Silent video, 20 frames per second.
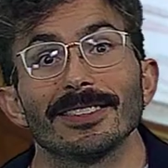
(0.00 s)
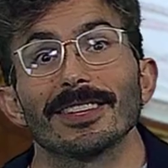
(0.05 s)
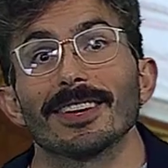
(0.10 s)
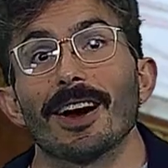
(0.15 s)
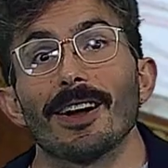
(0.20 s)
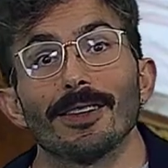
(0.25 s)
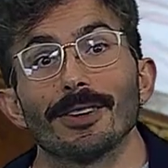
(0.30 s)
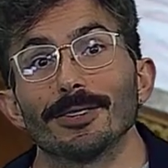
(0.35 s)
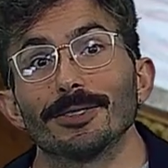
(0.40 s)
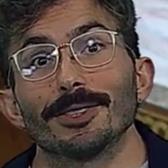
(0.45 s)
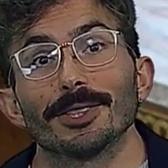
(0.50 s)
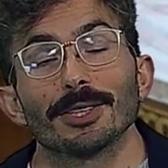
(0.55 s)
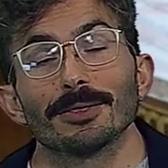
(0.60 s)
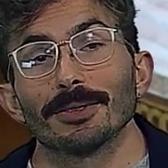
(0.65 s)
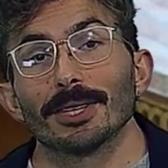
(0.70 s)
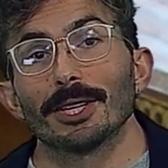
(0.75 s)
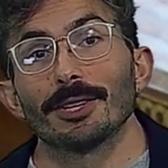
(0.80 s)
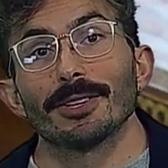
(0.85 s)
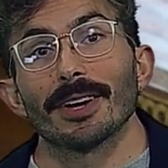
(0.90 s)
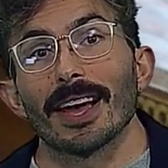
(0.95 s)
colors to
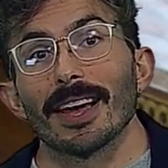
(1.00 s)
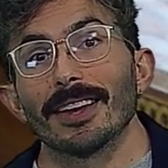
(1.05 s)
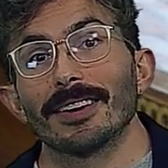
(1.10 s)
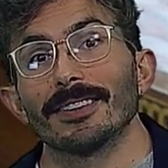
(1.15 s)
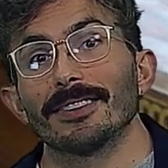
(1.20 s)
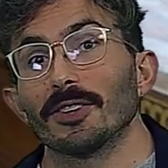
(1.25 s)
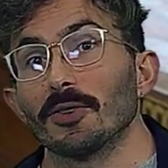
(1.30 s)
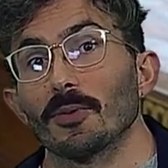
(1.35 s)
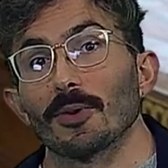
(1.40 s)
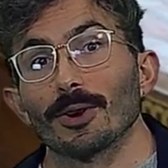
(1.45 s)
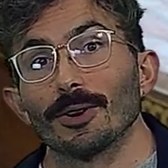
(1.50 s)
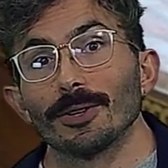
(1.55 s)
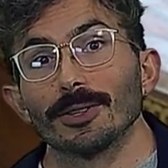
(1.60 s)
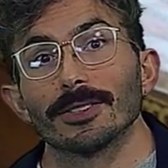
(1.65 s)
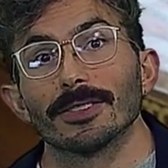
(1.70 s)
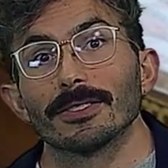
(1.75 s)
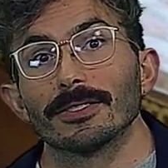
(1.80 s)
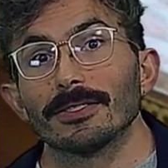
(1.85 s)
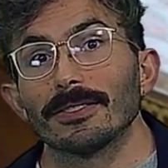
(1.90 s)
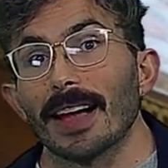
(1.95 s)
recreate the world
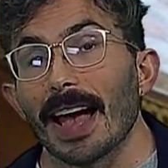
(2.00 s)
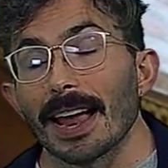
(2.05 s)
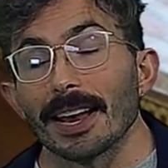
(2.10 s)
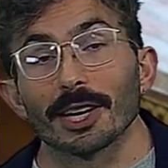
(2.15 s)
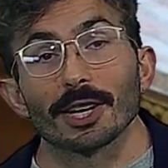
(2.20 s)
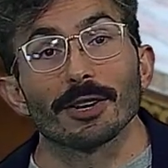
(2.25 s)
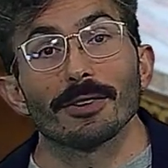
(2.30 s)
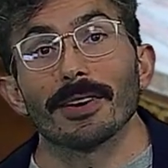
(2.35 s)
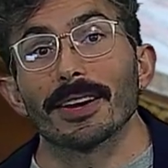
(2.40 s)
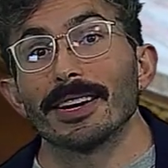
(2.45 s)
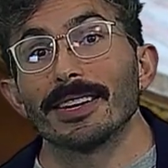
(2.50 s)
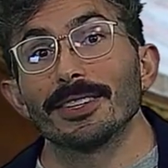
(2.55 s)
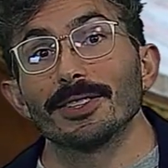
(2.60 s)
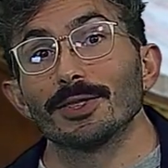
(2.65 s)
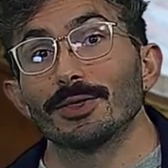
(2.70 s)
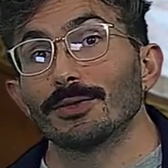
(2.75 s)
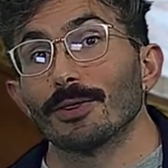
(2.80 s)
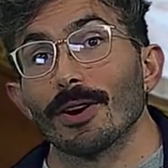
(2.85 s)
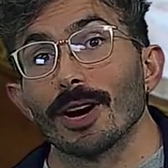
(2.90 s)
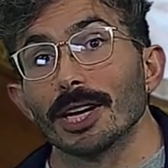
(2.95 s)
of Anna Karenina's
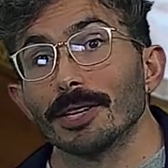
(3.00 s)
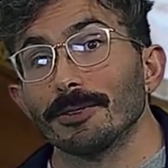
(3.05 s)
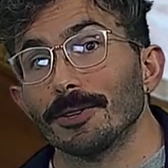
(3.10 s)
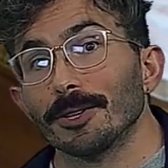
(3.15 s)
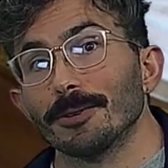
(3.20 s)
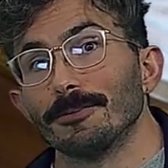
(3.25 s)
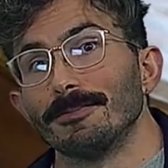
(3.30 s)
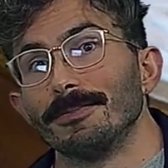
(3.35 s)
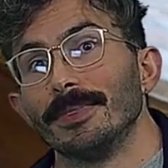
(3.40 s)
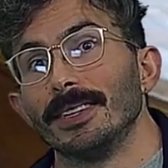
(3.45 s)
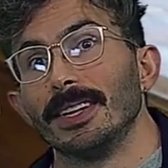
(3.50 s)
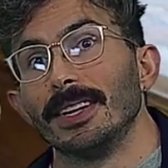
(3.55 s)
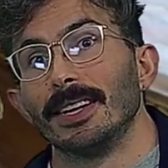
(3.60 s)
drawing room.